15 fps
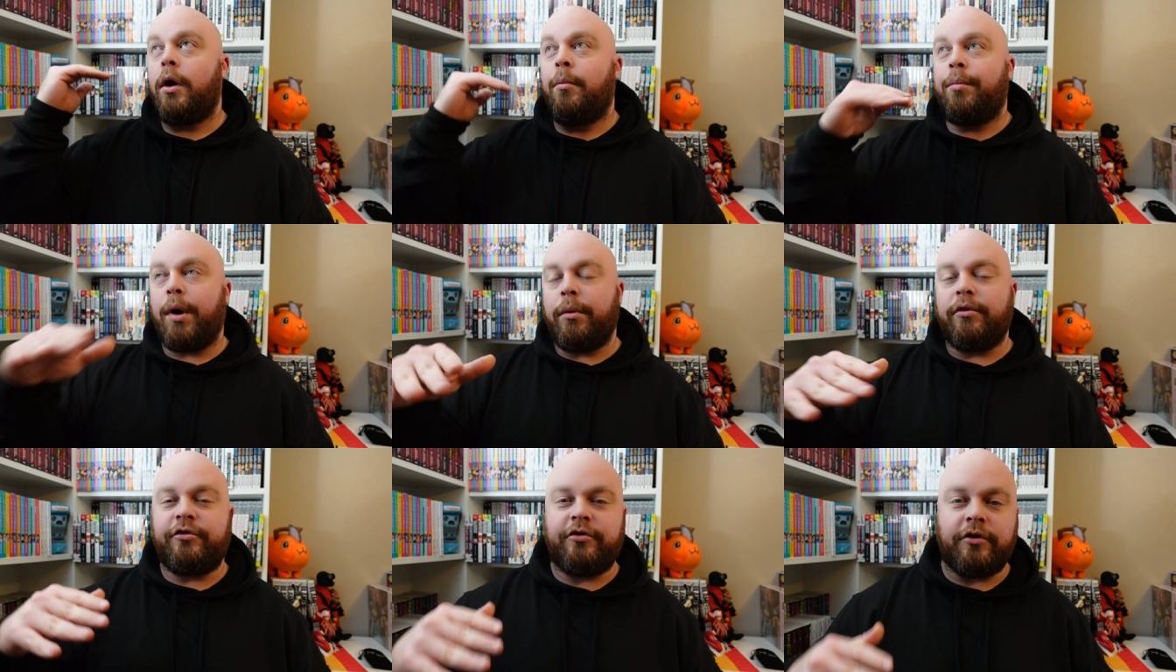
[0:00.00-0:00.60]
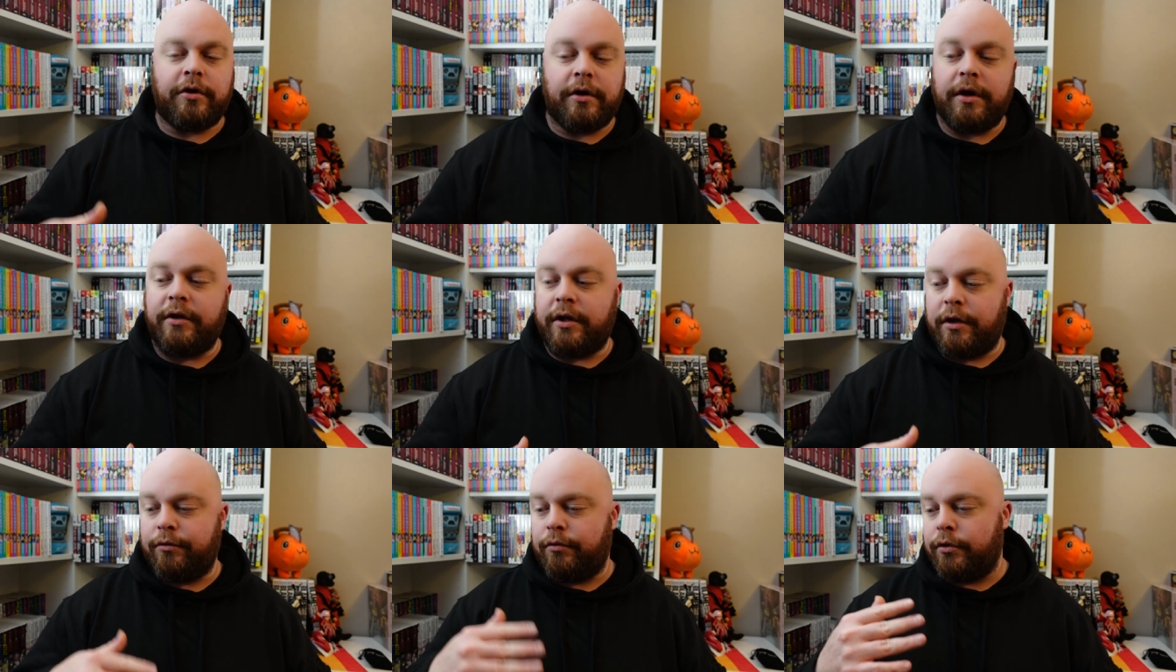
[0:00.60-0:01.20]
publisher, and
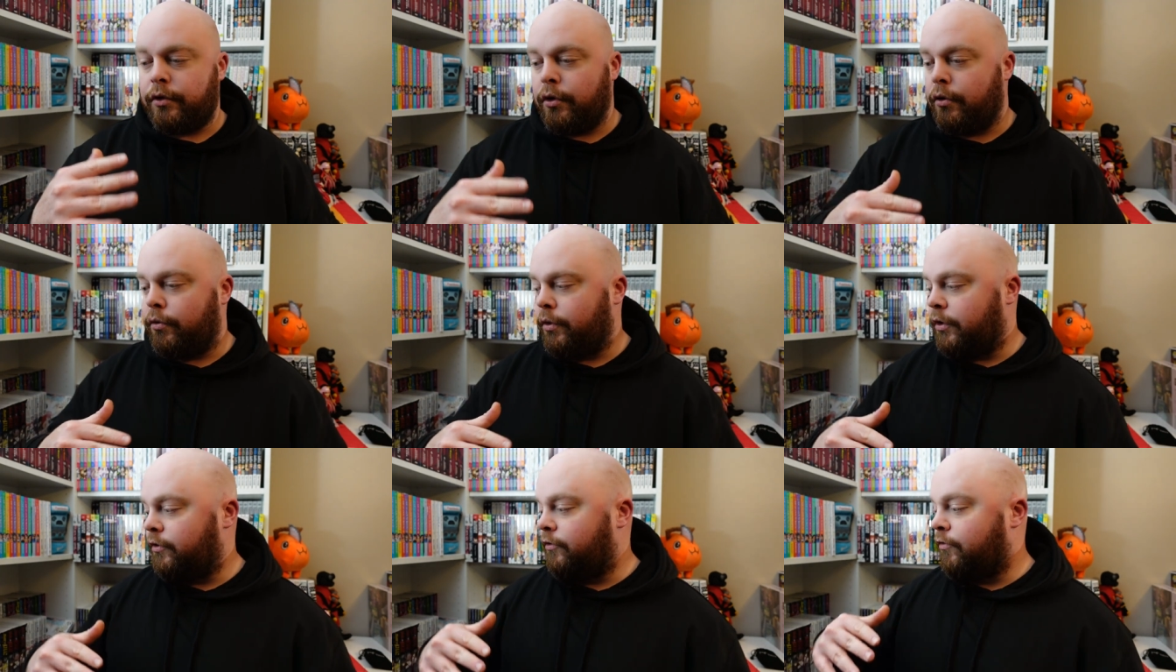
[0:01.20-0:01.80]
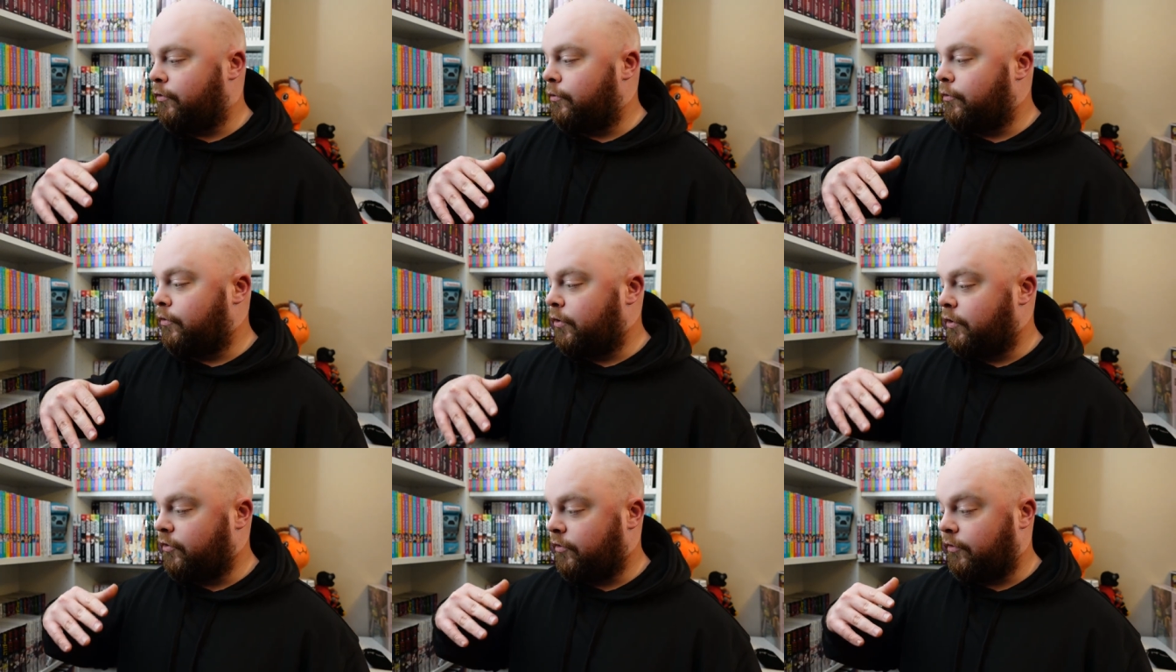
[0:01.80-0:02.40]
then we'll go into
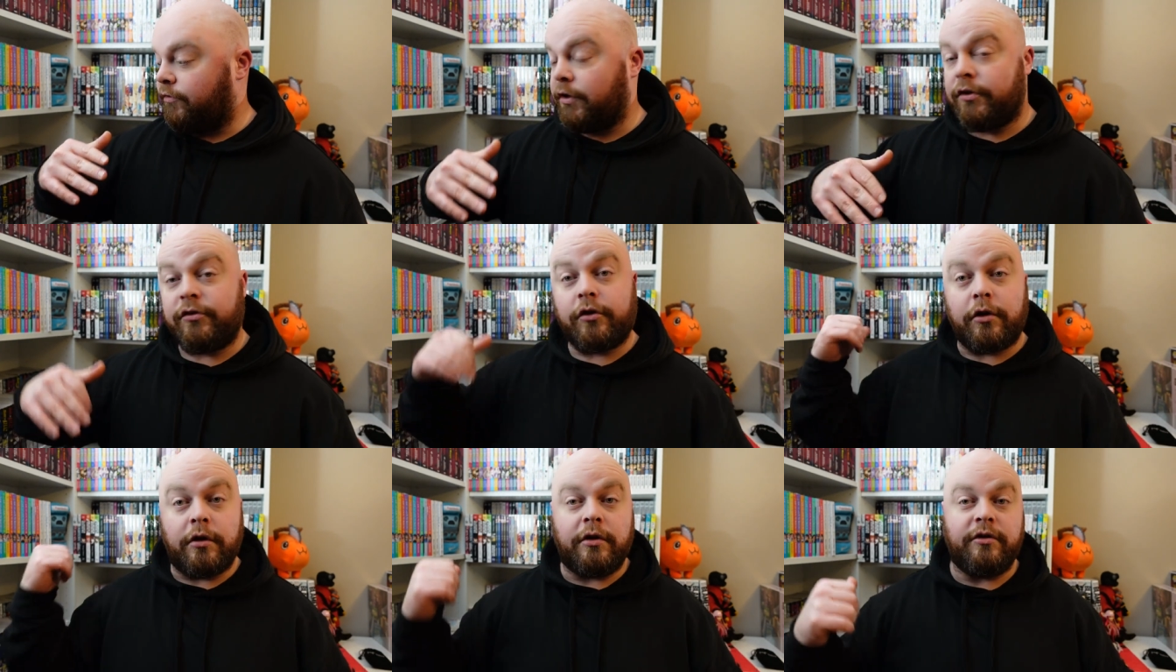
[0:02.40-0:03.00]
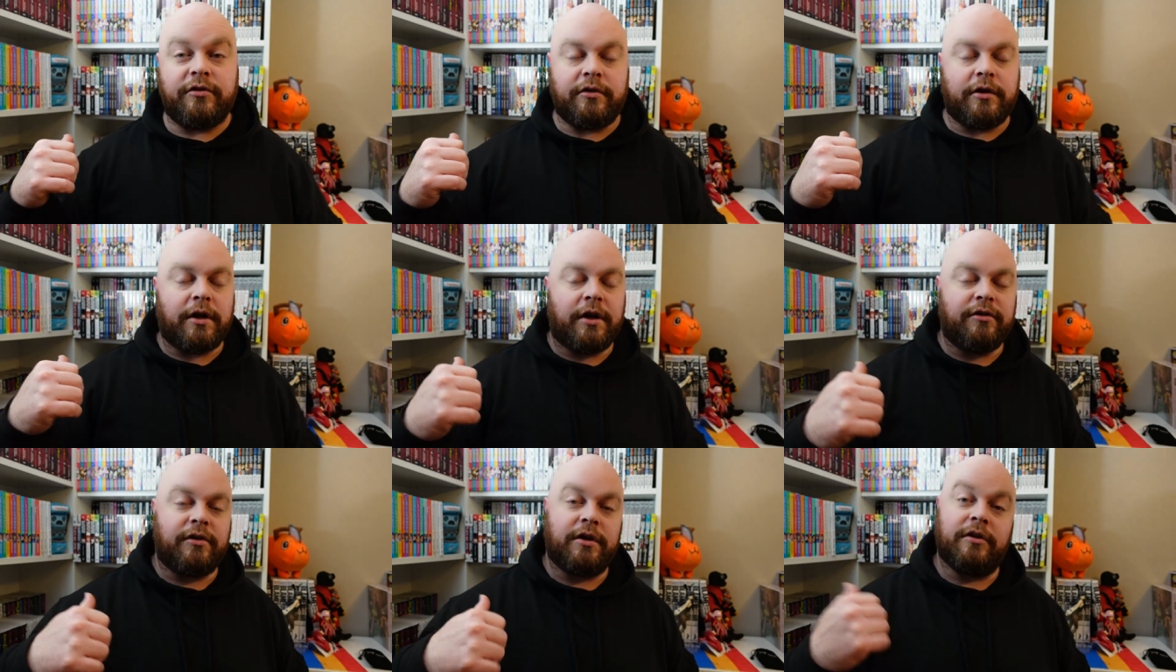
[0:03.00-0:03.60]
the stuff that's currently
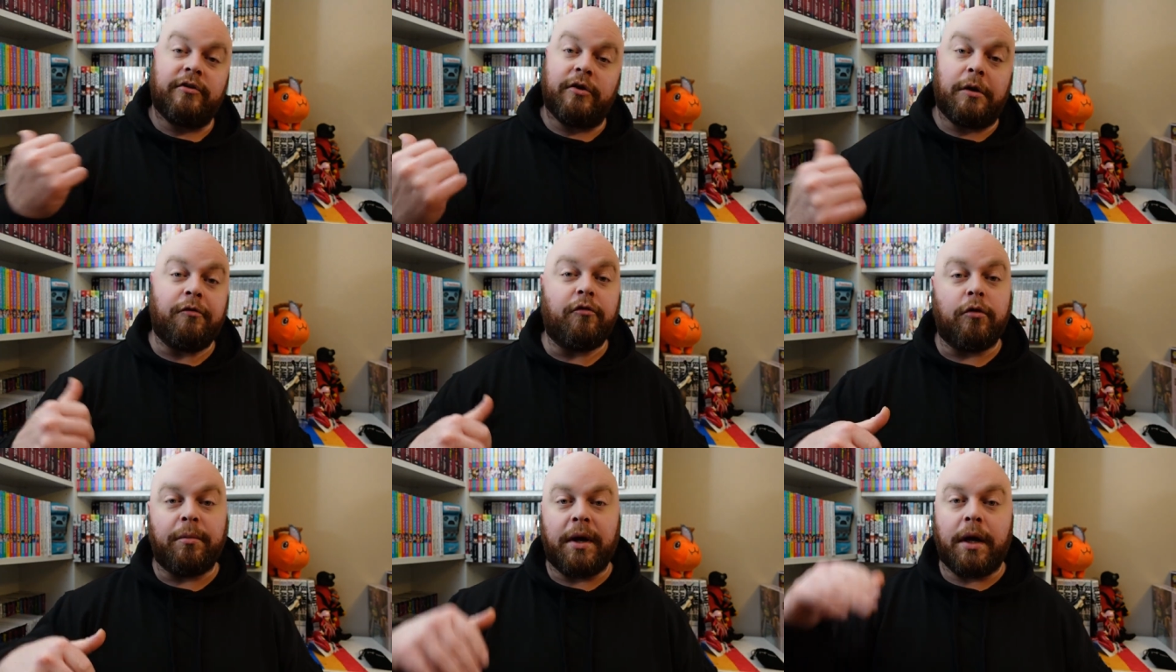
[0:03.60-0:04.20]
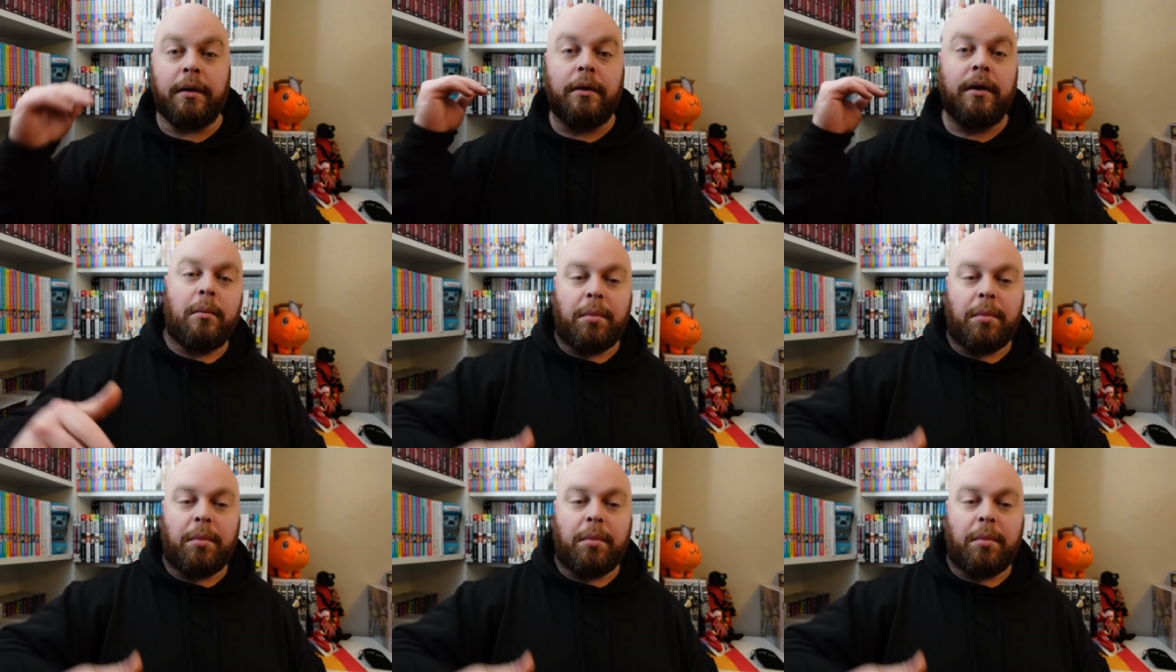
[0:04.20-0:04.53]
serializing in the same format,